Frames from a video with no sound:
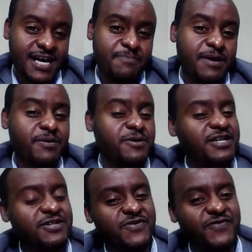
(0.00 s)
Maybe you
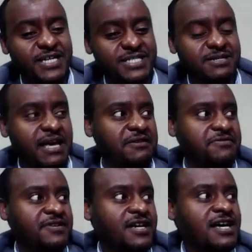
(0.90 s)
need to fix like,
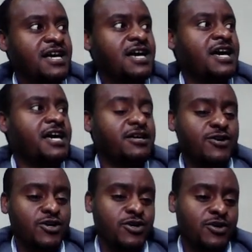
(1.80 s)

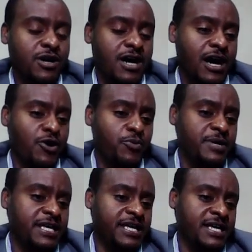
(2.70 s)
how
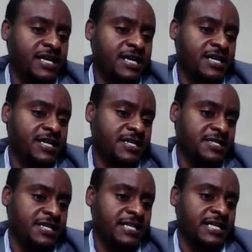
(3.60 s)
many
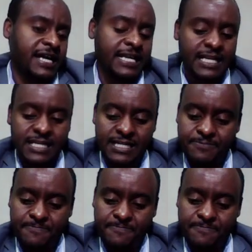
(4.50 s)
general